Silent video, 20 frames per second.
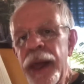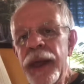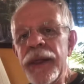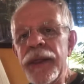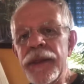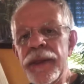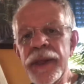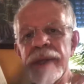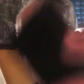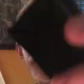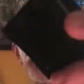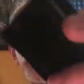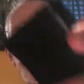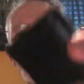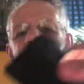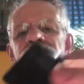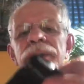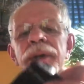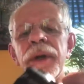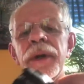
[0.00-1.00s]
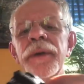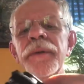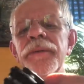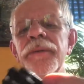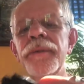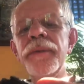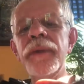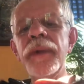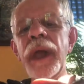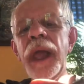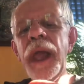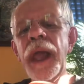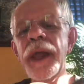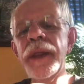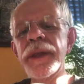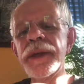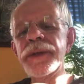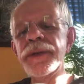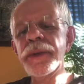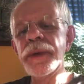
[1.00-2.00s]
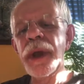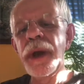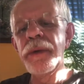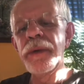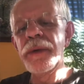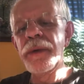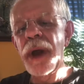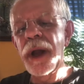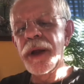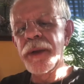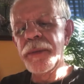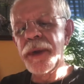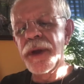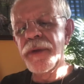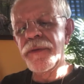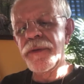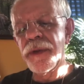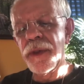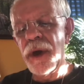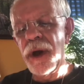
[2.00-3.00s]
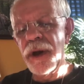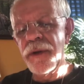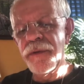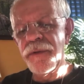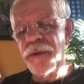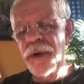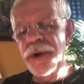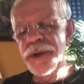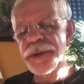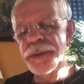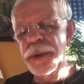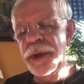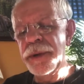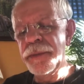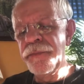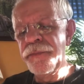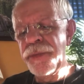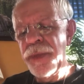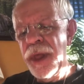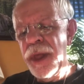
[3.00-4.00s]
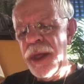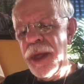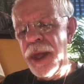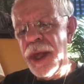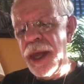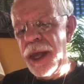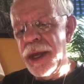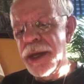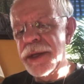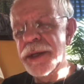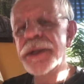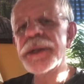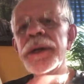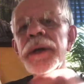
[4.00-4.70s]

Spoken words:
This holster, and this one I would recommend for law enforcement, is